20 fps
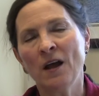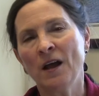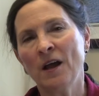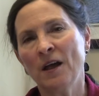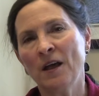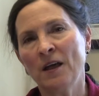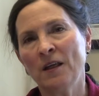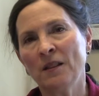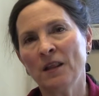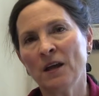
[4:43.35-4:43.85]

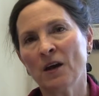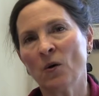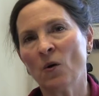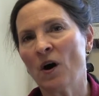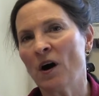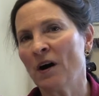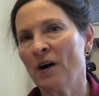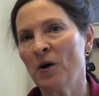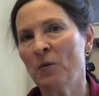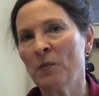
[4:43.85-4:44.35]
and the
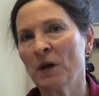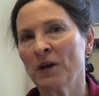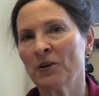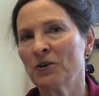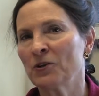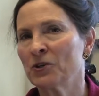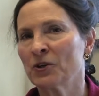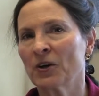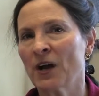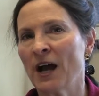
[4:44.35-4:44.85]
Ohio
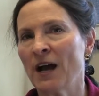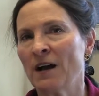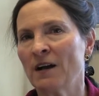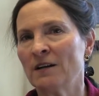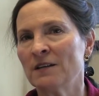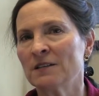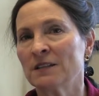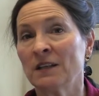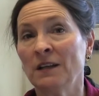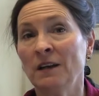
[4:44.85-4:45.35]
manager
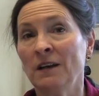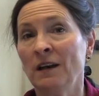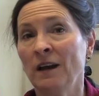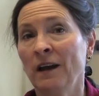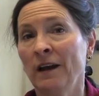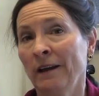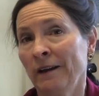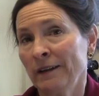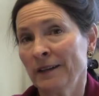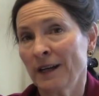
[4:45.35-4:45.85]
has an
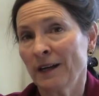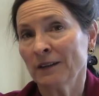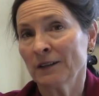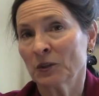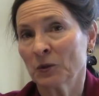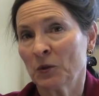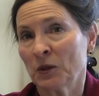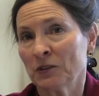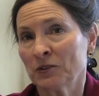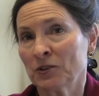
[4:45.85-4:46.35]
Indiana
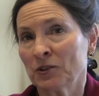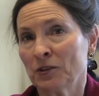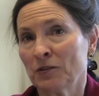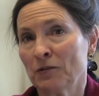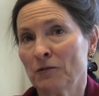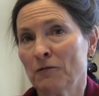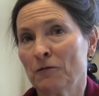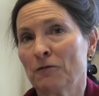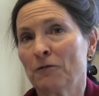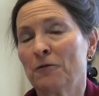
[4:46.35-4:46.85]
tax
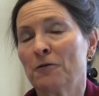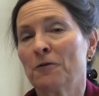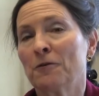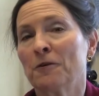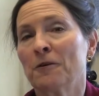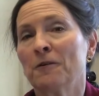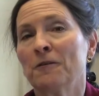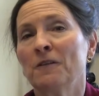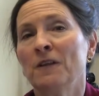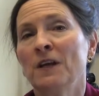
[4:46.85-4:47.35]
question
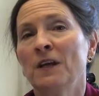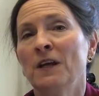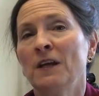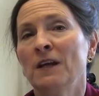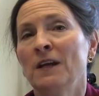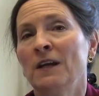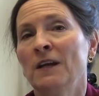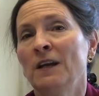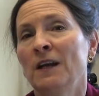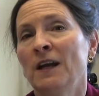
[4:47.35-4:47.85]
for
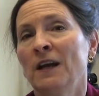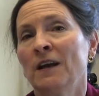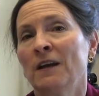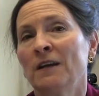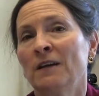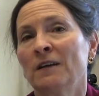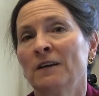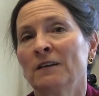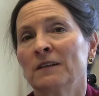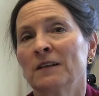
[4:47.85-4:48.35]
the
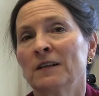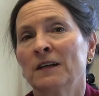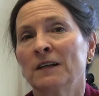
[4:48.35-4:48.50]
Indiana